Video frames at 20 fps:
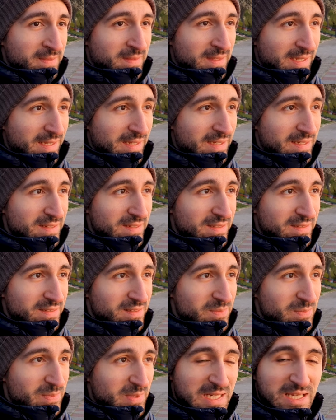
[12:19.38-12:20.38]
And
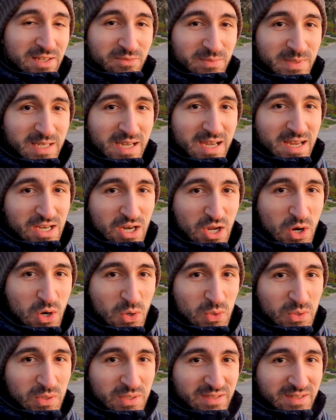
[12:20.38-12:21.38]
uh, believe me, I
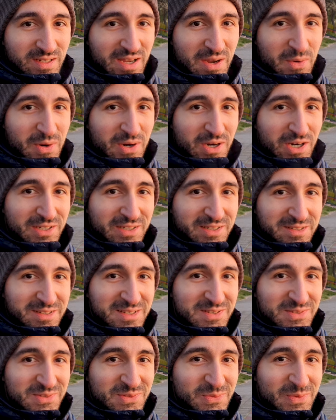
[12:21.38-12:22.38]
know how hard it
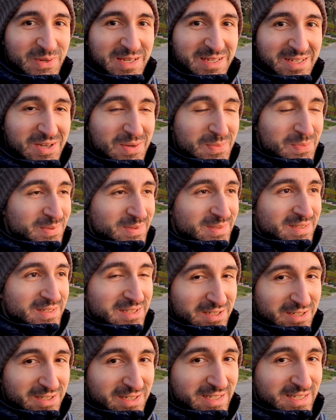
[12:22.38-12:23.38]
is to wake up
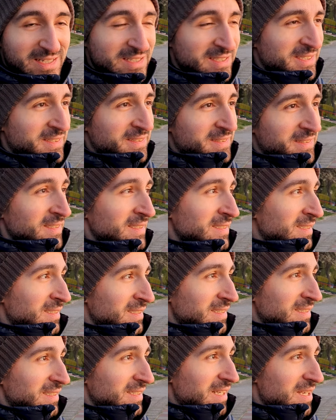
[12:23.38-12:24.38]
early
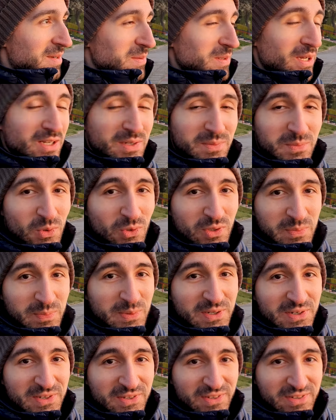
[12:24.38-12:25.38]
I'm not a morning
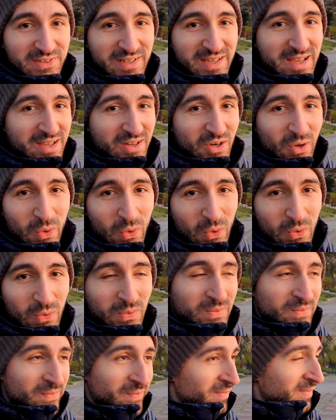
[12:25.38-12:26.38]
person at all.
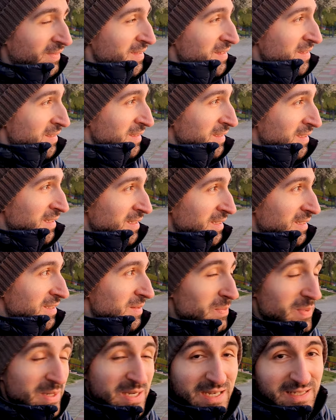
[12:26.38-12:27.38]

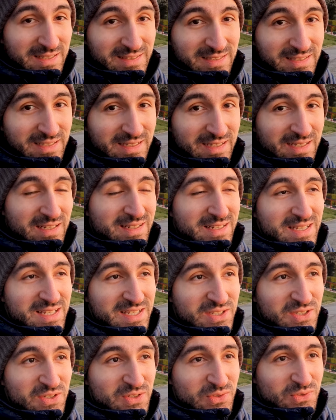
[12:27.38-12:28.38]
But
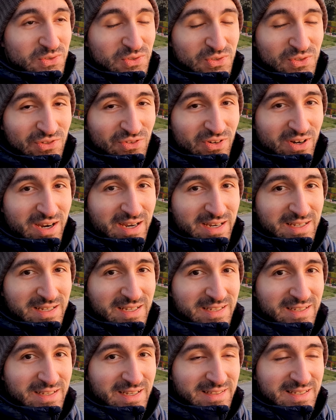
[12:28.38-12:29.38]
unless you do try,
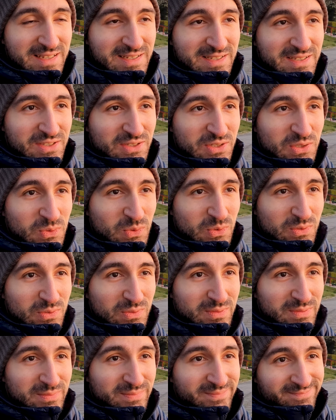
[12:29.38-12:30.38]
I guess you
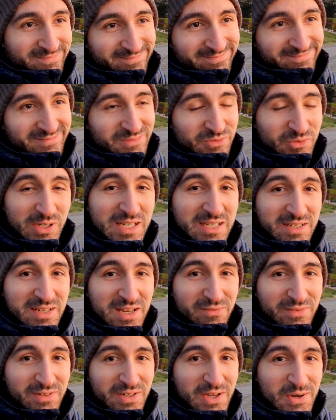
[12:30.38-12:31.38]
will really
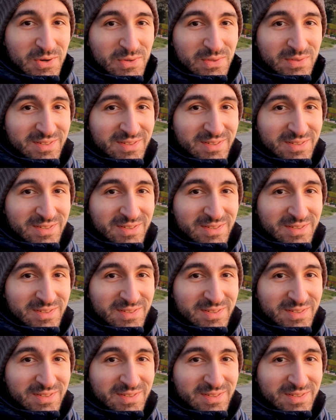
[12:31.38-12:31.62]
never know.